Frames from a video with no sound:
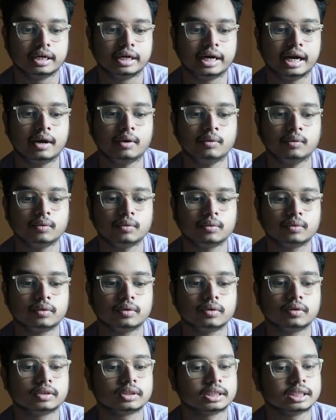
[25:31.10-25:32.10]
Now
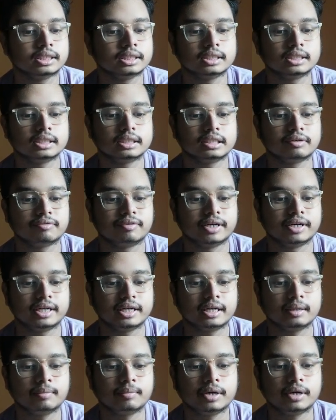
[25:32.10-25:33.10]
since it is a
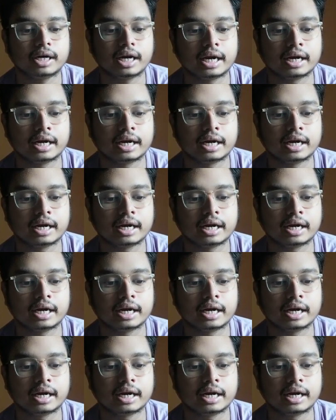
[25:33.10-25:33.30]
vertical bond,